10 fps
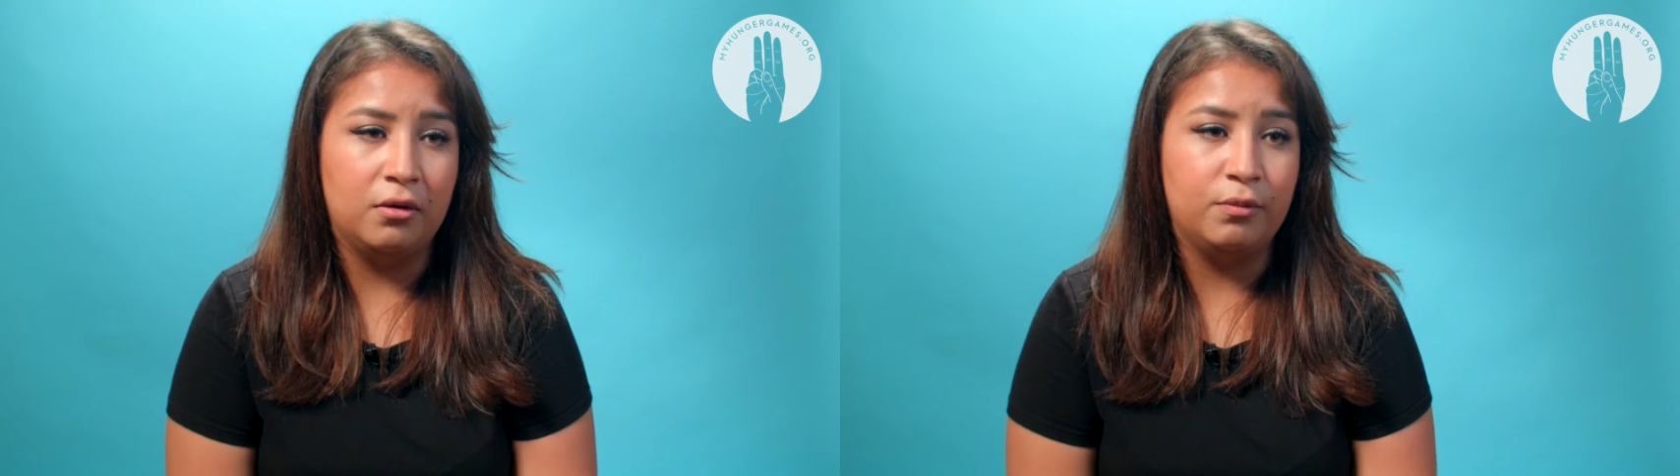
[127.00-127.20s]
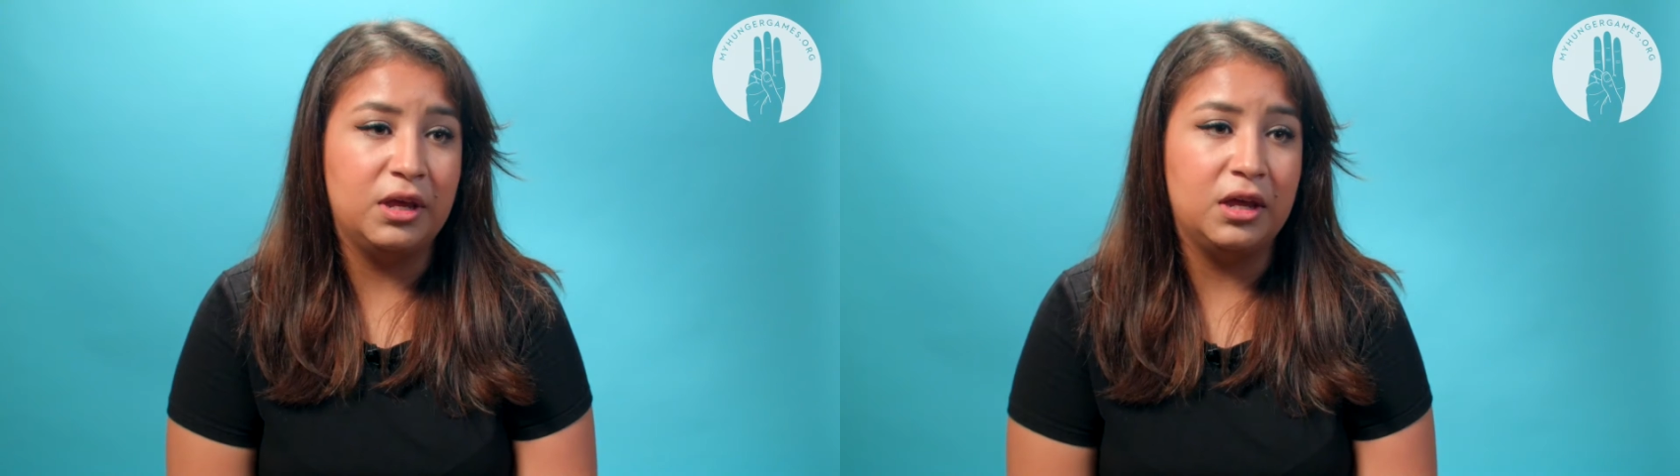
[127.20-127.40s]

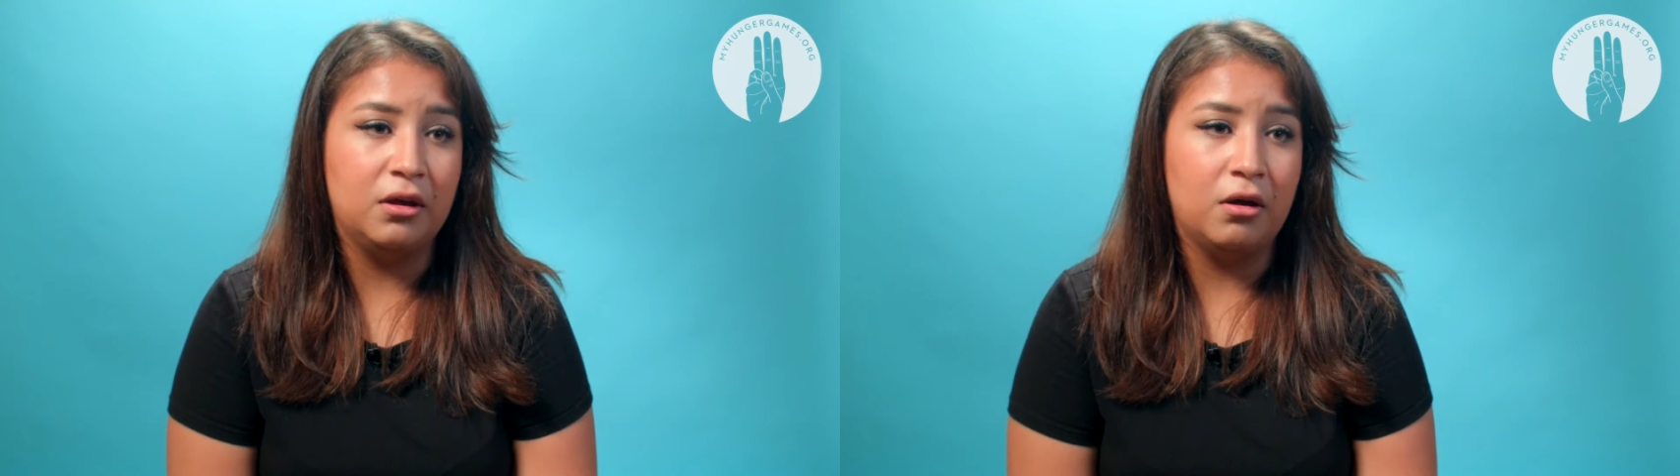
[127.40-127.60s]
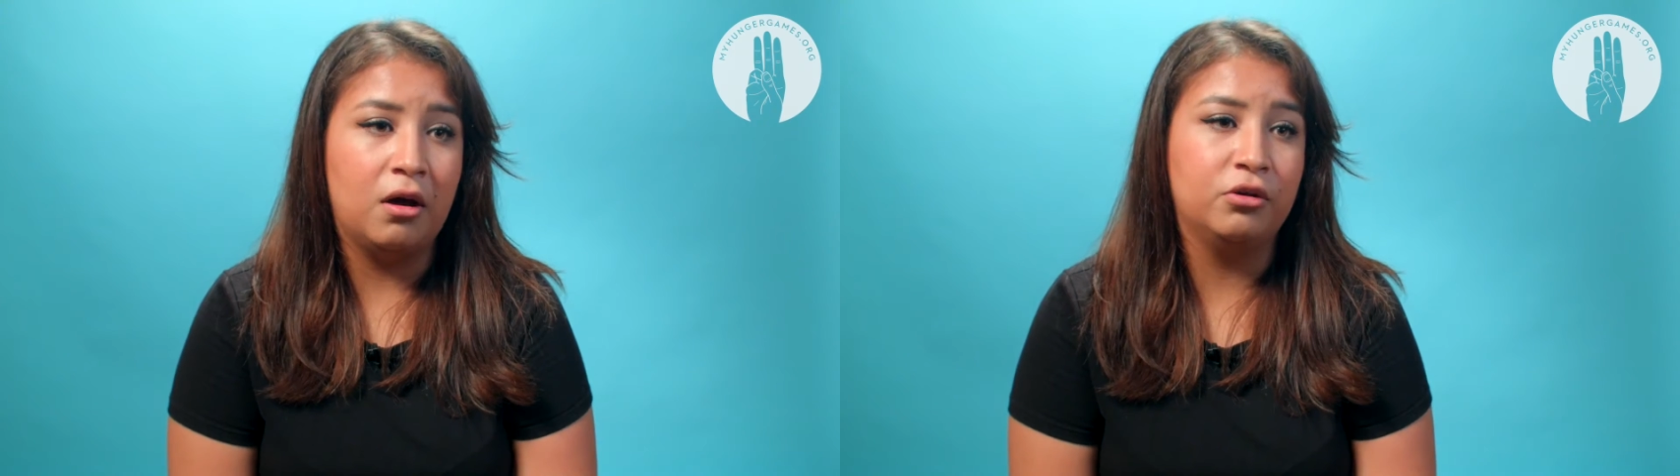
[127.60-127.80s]

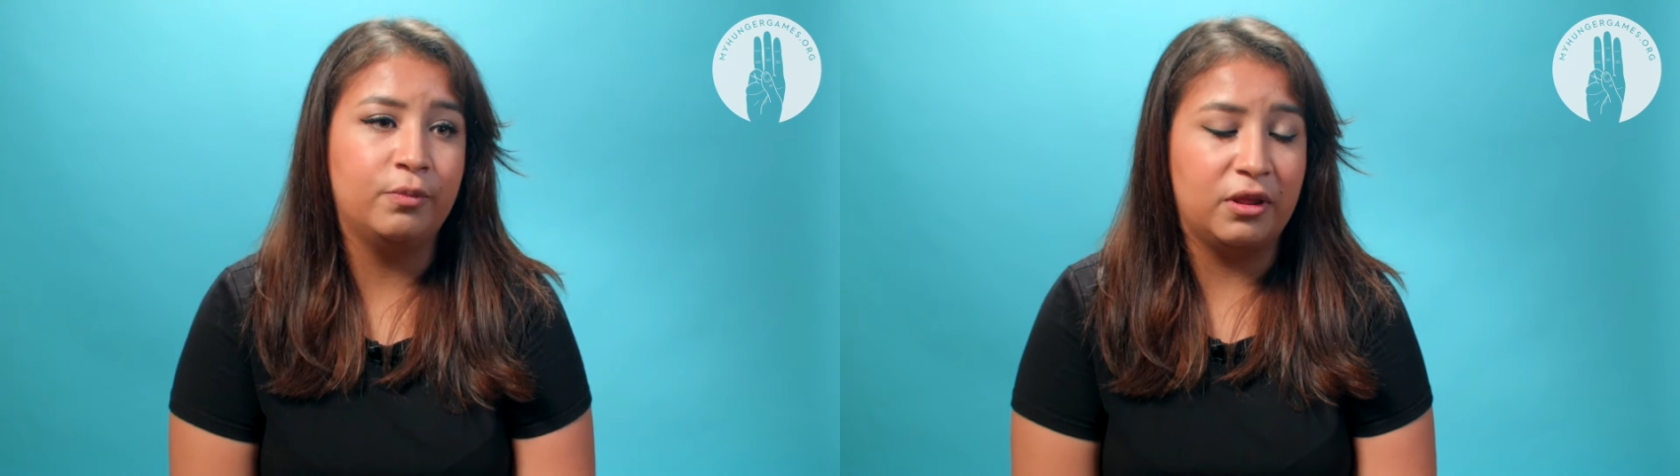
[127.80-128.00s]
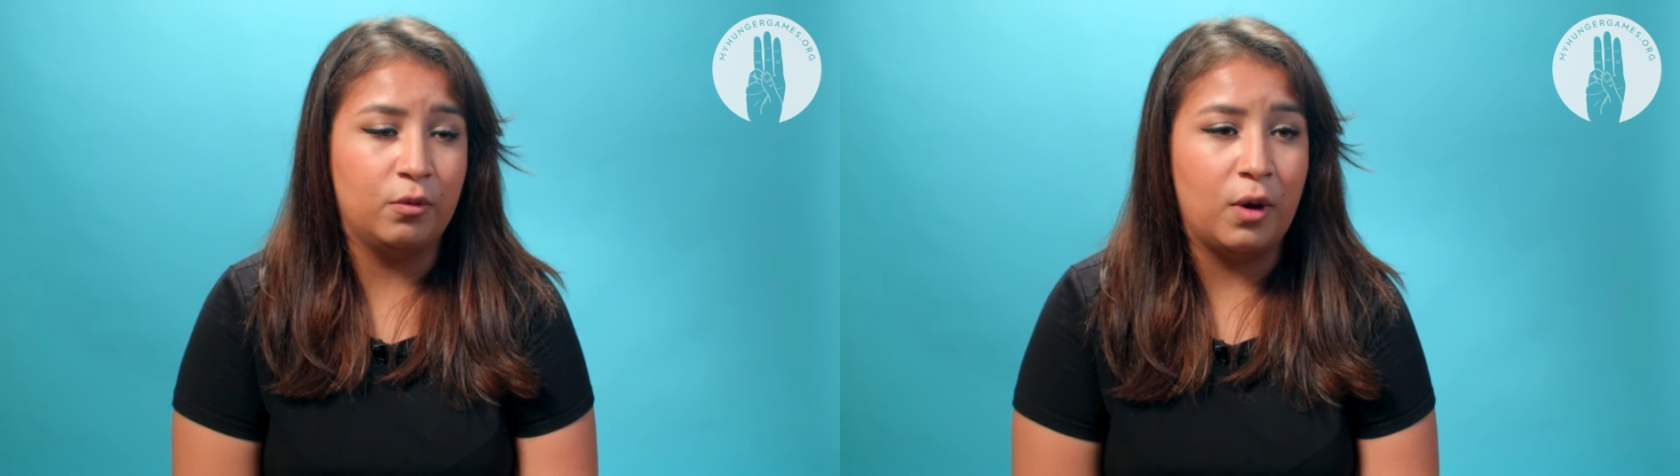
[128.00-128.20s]
Being honored
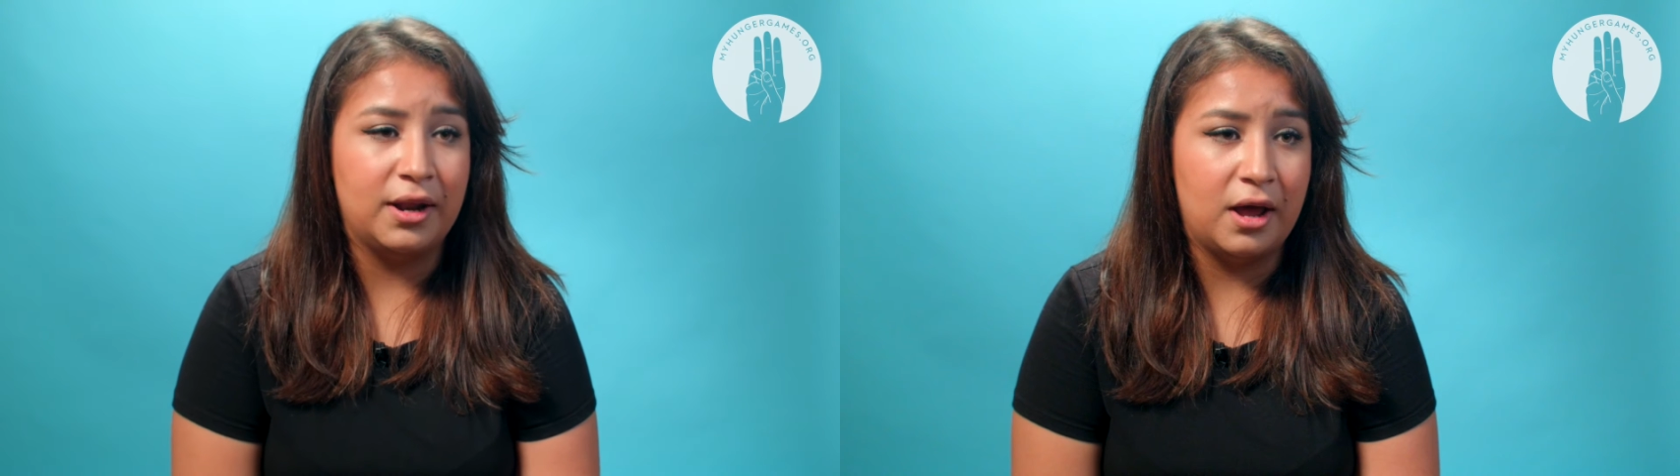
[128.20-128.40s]
by the White